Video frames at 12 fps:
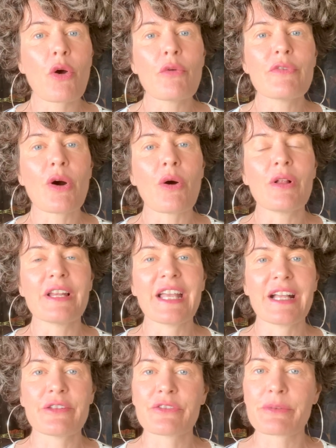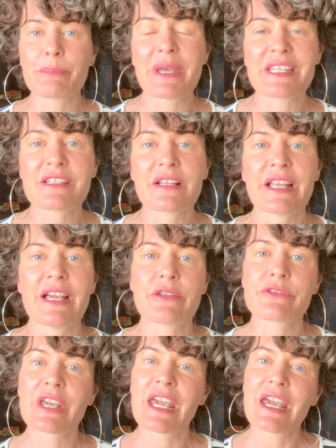overall health, mental
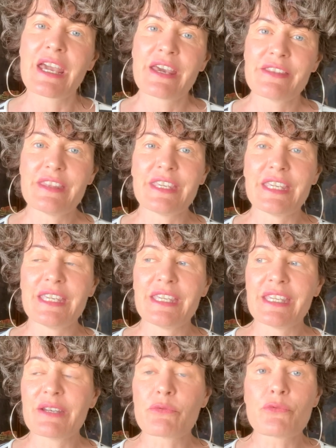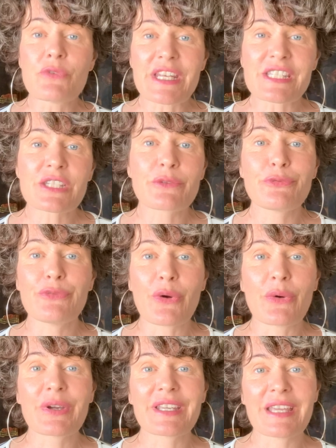health, the risk
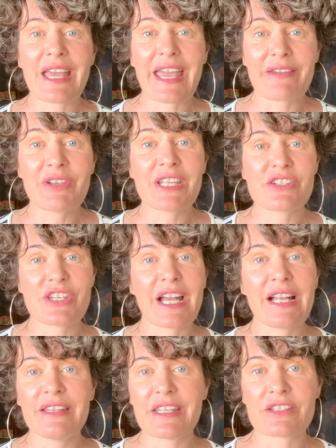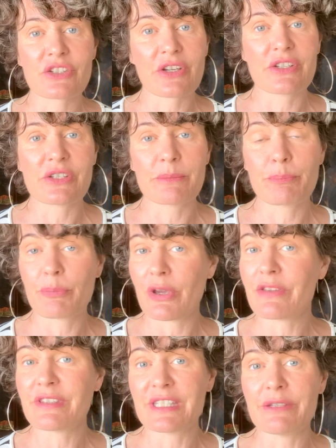for having a child that's got
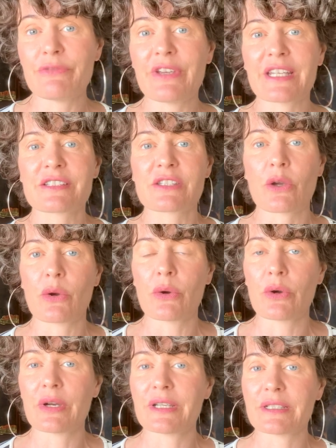birth defects or